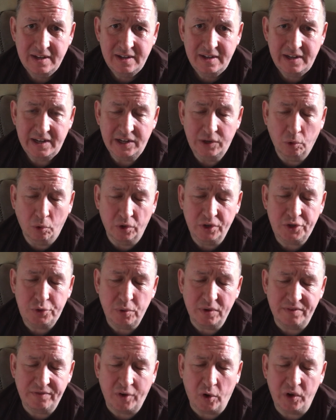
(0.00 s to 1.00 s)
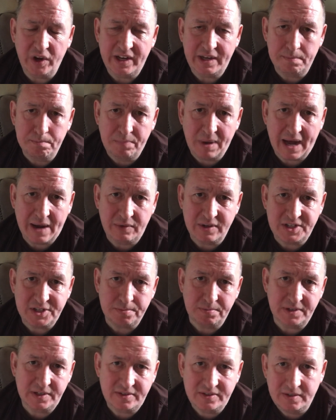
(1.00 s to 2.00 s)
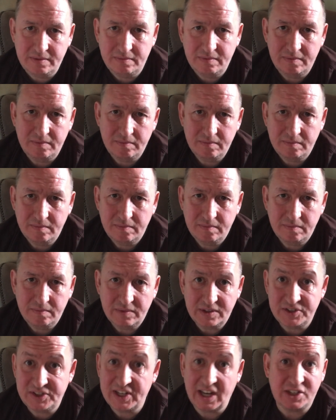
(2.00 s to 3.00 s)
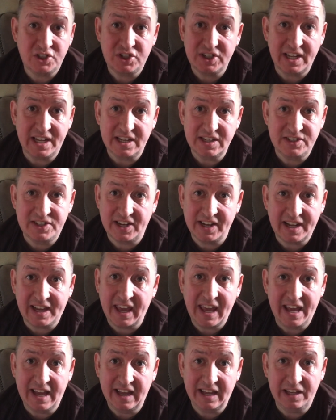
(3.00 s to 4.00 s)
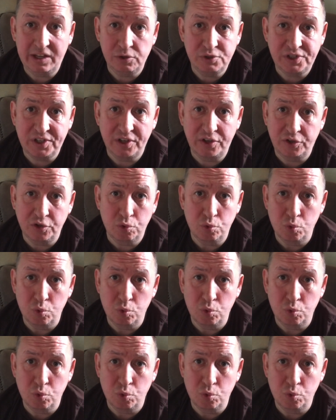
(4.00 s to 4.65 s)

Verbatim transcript: In order to avoid embarrassment, such things that a king used to do,